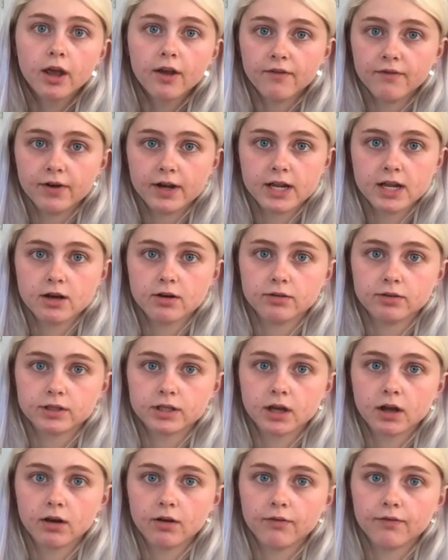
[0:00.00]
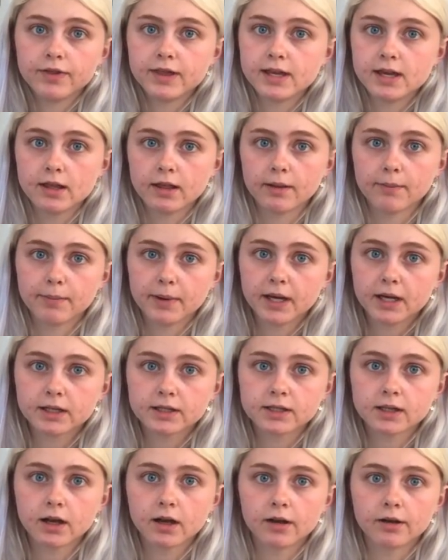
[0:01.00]
videos of the
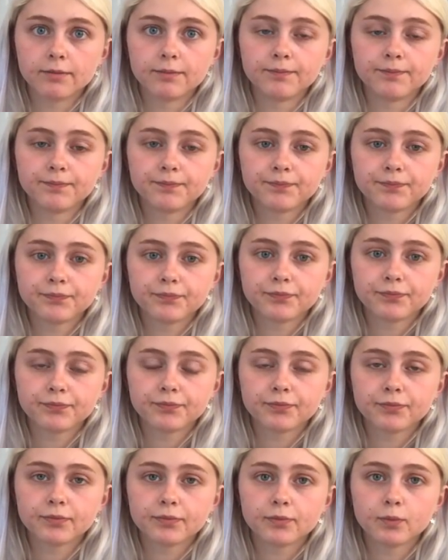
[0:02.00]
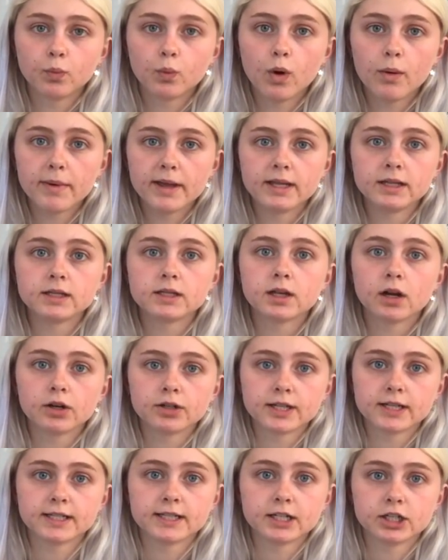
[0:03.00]
Olympics, women's
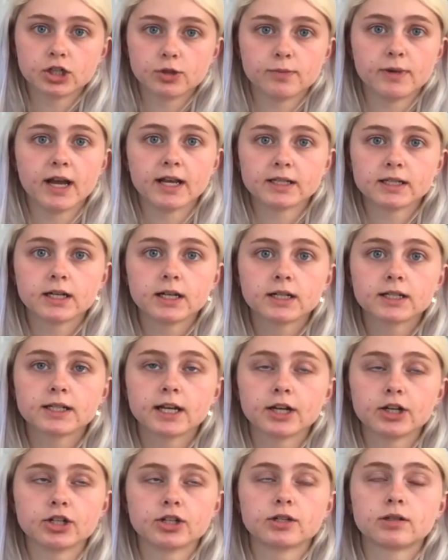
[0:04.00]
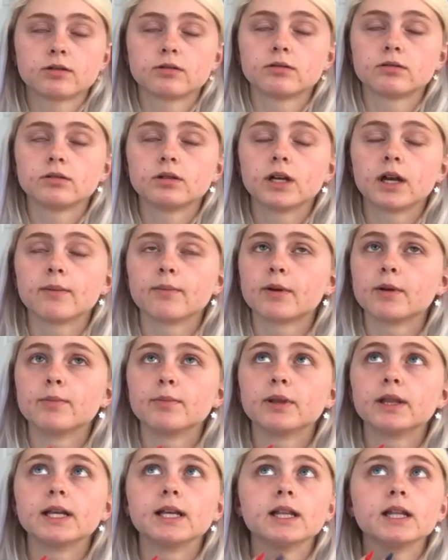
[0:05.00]
artistic gymnastics. I'm
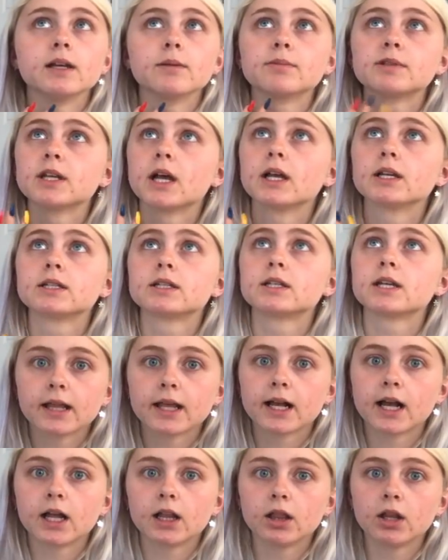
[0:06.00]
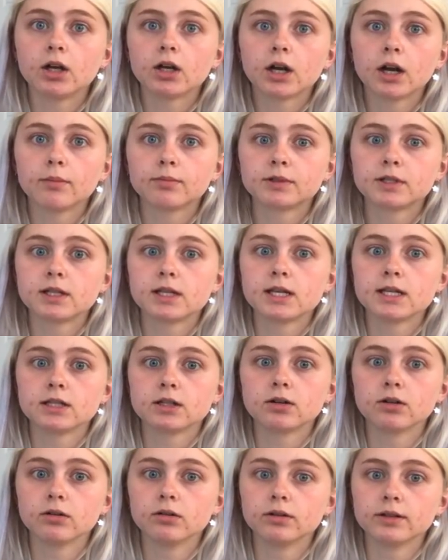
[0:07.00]
completely obsessed. Like I look up to these
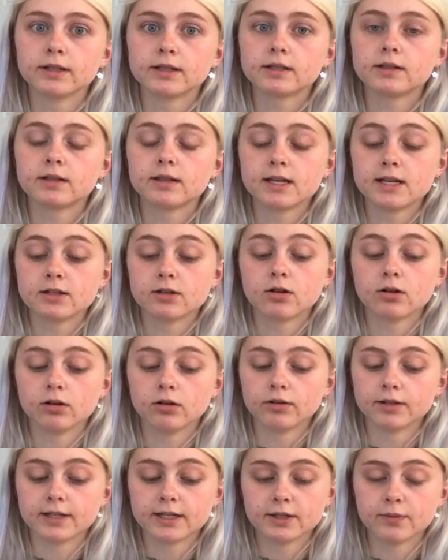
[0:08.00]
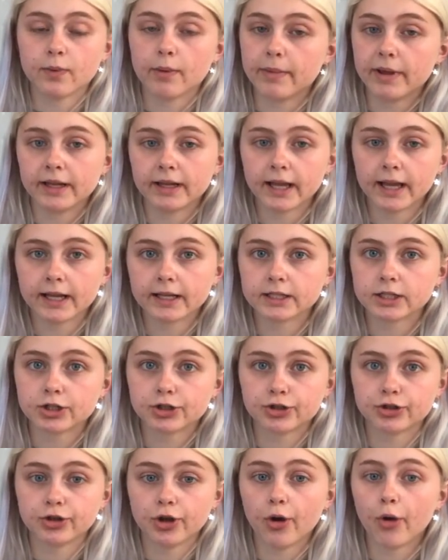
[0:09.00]
girls, these women like
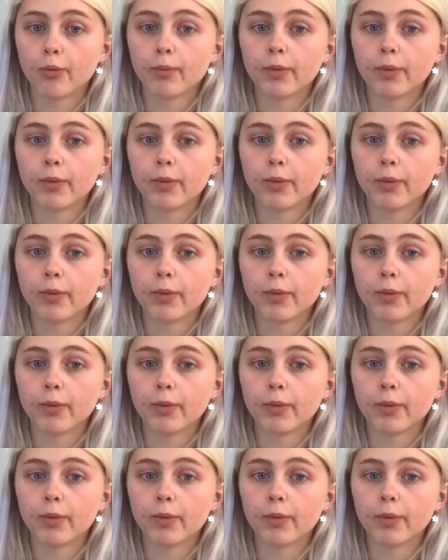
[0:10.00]
so